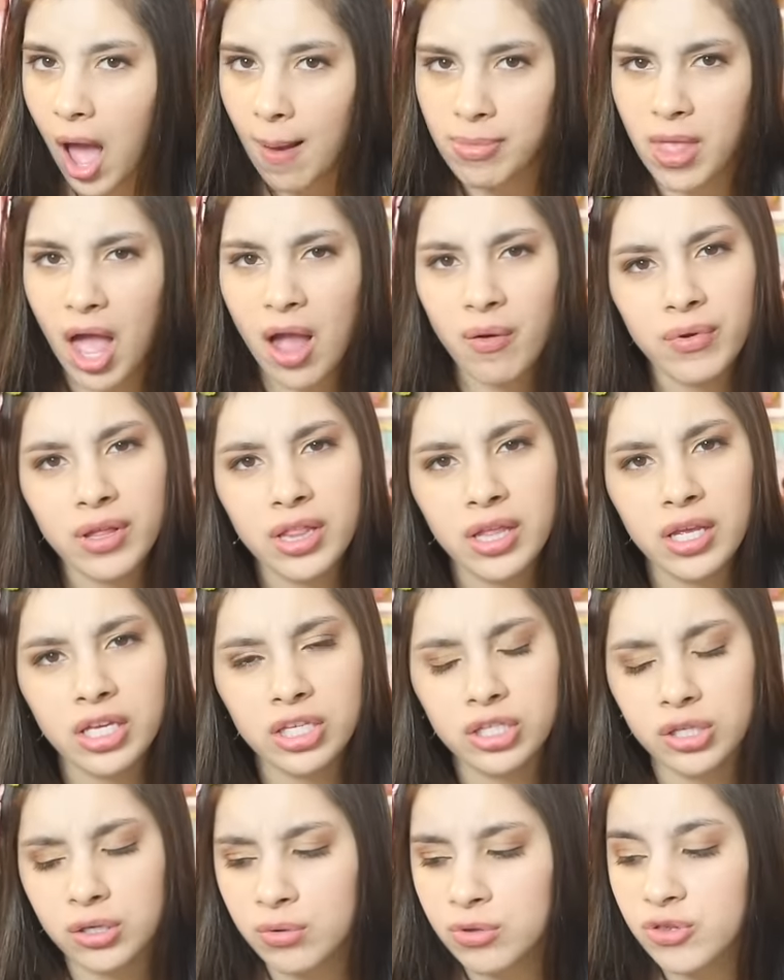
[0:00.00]
I'm not really a
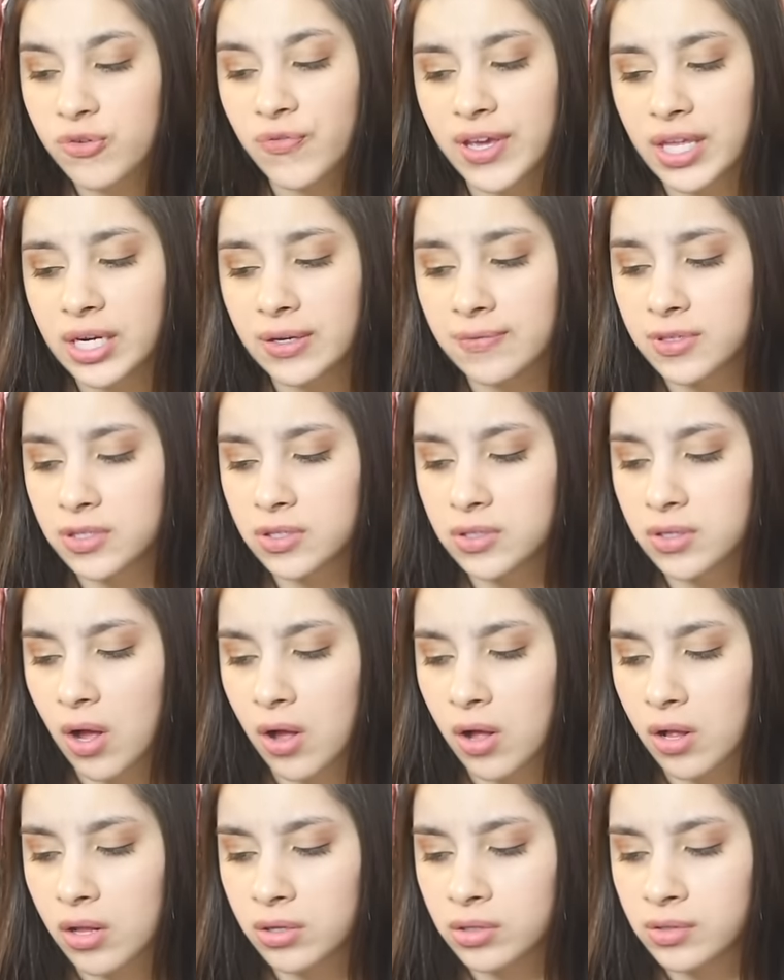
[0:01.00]
huge fan of
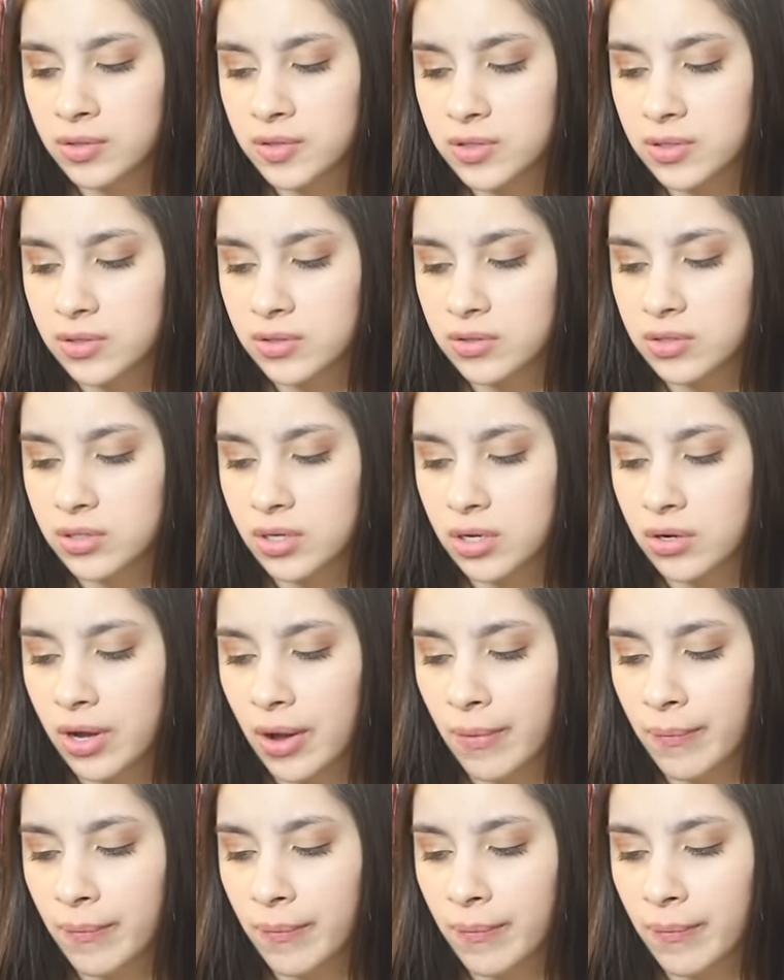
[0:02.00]
skulls, so I